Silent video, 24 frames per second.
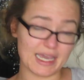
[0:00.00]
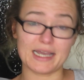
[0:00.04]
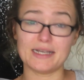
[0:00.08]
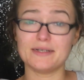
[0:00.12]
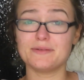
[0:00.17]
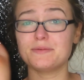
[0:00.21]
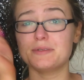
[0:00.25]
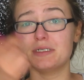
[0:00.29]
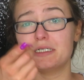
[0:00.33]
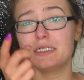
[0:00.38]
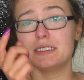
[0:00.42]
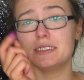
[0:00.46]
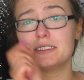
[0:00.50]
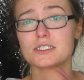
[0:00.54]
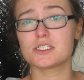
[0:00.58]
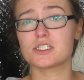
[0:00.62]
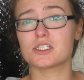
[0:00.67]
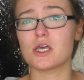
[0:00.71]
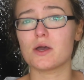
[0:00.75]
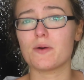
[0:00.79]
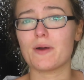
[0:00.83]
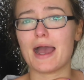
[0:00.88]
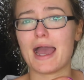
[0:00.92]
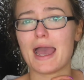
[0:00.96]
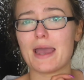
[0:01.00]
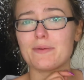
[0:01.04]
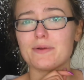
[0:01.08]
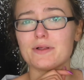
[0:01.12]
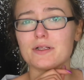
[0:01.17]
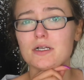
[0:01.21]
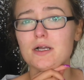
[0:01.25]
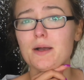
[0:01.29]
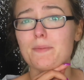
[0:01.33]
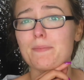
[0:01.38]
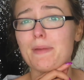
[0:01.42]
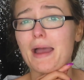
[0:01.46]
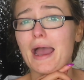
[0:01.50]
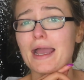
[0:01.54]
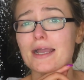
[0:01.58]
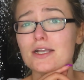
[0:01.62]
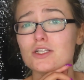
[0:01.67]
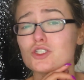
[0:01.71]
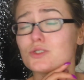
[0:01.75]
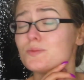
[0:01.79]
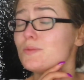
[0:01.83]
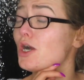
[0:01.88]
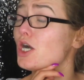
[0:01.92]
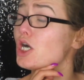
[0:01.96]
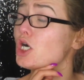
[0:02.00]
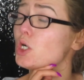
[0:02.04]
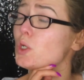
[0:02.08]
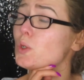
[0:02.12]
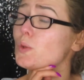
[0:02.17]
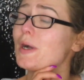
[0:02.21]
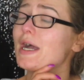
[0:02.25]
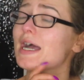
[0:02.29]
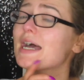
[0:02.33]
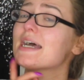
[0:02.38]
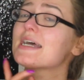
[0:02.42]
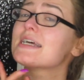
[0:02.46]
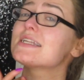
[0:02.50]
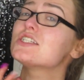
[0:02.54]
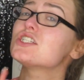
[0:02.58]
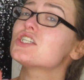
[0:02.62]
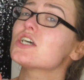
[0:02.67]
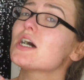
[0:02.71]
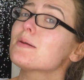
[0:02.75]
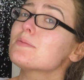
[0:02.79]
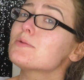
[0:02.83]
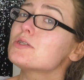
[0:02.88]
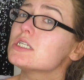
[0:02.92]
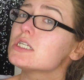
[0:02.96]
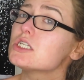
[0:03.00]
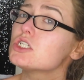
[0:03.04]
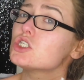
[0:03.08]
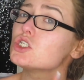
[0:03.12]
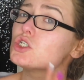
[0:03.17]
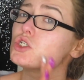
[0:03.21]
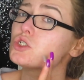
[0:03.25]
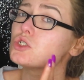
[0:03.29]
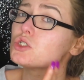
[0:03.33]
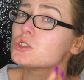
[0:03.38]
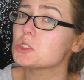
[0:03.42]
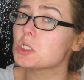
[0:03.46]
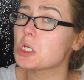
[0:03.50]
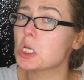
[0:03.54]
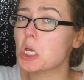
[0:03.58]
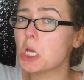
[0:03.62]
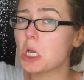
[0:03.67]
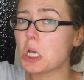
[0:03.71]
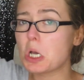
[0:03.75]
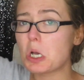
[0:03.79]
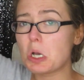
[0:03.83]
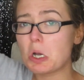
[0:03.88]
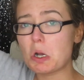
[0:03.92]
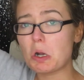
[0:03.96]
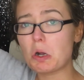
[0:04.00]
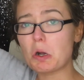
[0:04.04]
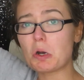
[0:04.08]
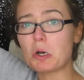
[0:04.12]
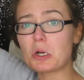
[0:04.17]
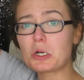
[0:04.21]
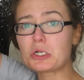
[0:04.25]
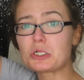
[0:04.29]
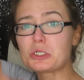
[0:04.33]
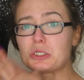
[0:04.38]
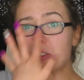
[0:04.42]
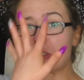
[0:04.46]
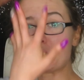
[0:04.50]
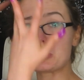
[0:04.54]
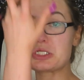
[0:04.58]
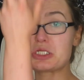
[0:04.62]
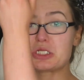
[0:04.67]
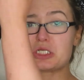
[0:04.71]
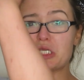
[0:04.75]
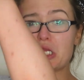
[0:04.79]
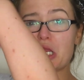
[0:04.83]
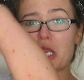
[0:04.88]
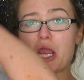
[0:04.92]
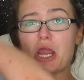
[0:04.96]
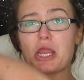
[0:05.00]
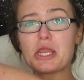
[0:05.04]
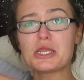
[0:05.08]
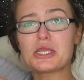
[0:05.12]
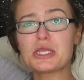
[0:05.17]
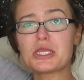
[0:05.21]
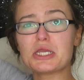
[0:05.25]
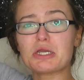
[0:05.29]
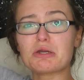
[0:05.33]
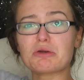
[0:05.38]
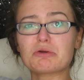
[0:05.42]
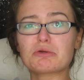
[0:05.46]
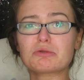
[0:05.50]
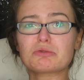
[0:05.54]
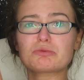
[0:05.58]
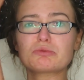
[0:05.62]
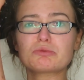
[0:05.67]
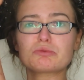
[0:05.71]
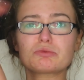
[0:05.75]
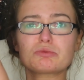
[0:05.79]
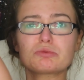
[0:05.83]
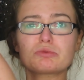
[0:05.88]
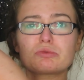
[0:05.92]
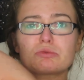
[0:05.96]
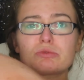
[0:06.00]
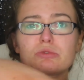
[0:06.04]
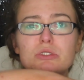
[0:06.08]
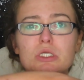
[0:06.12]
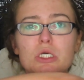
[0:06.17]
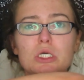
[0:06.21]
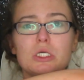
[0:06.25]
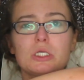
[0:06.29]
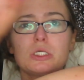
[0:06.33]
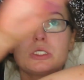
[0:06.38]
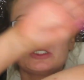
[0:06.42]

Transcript: Yeah, so I will come back tomorrow and update you on this tan.